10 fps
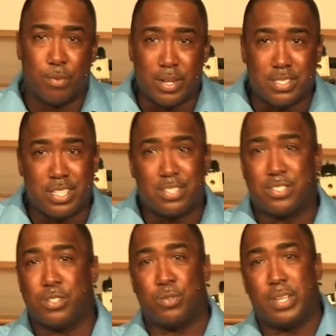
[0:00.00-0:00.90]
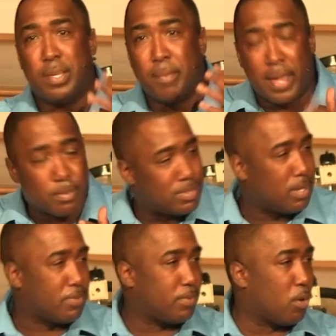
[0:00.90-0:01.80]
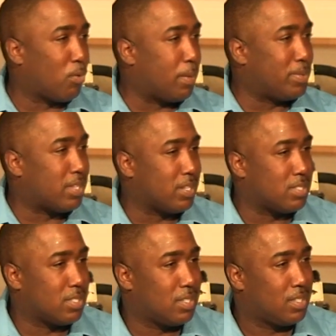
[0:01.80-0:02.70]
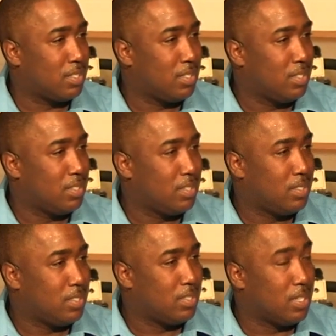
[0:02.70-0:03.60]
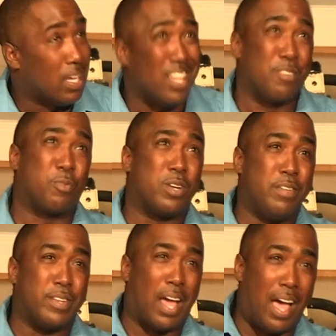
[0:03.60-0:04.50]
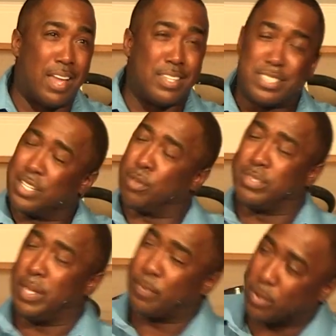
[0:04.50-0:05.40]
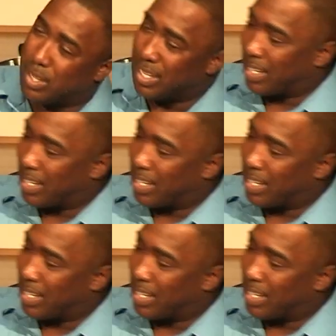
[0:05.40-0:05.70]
What did Jesus do? He made himself of no reputation. If we're even honest and go deeper,